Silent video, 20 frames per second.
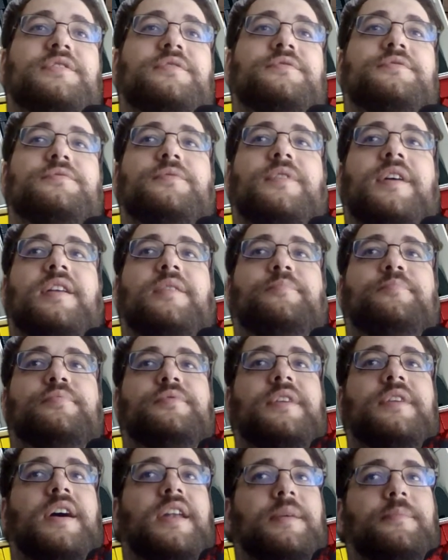in the zoo and
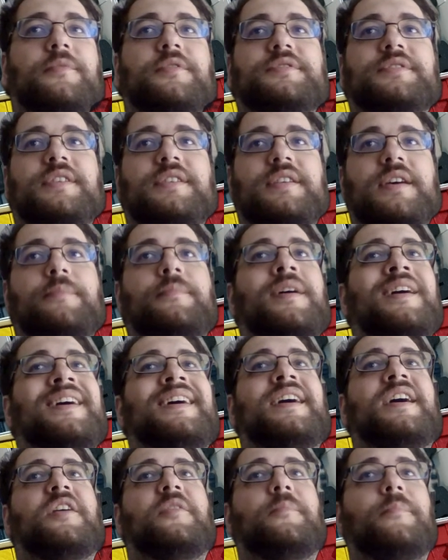put animals in them.
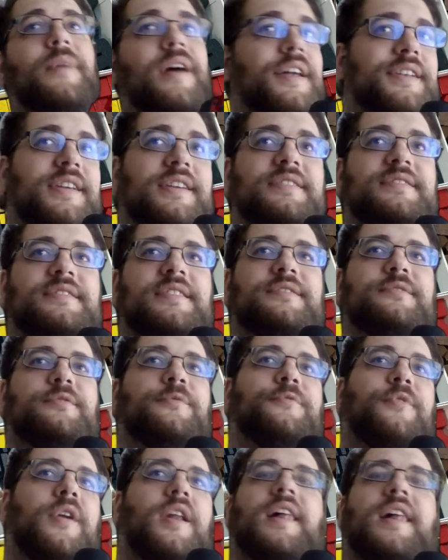But instead
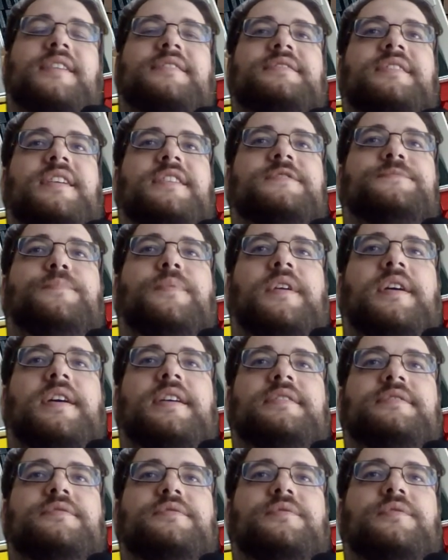of relaxing with
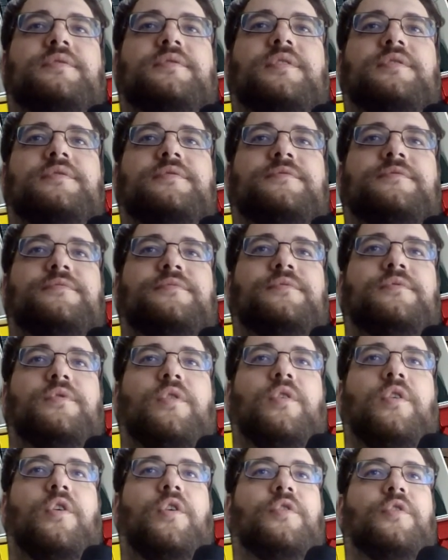friend, you got
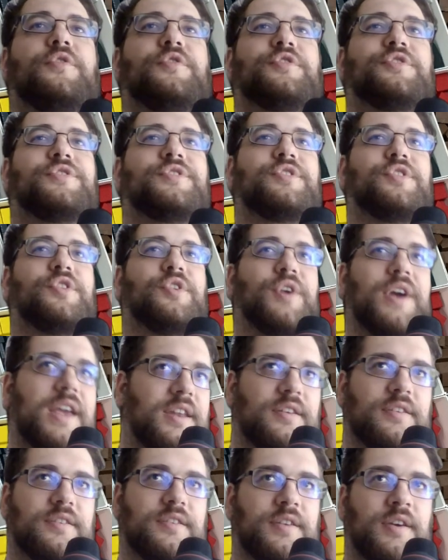full on
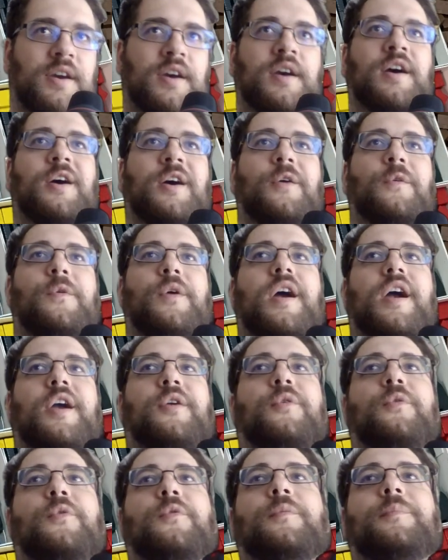grind, where
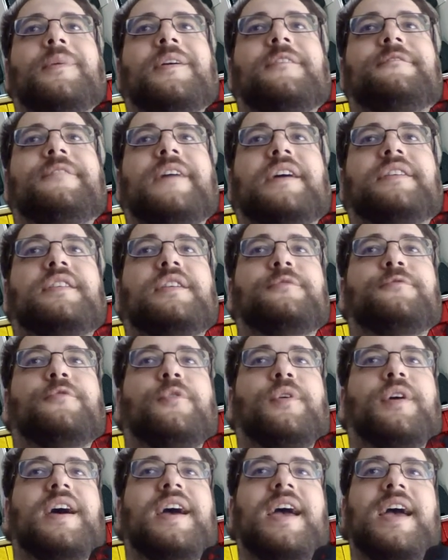you will be fighting
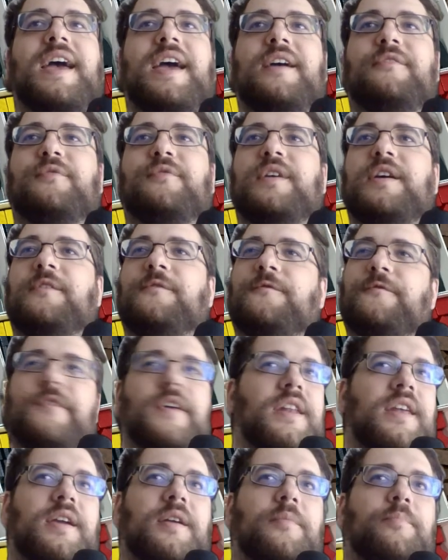for every
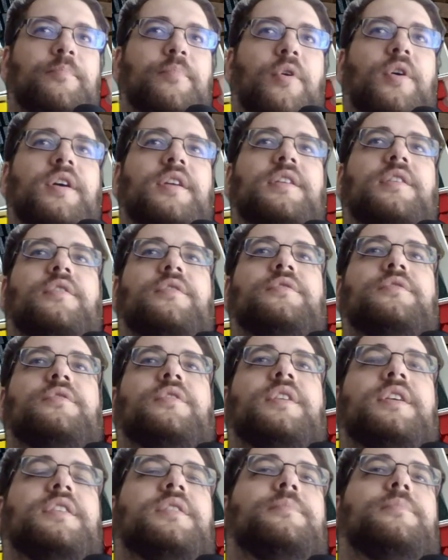winning point on the
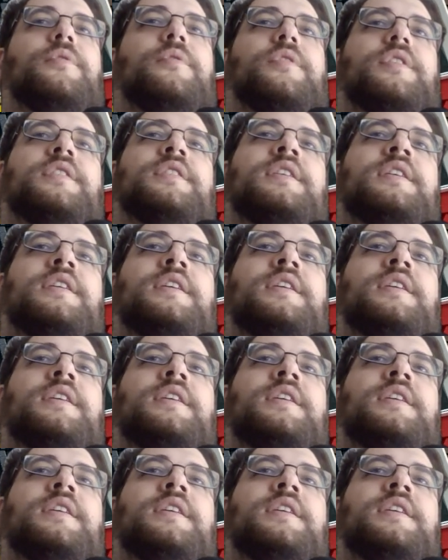leaderboard.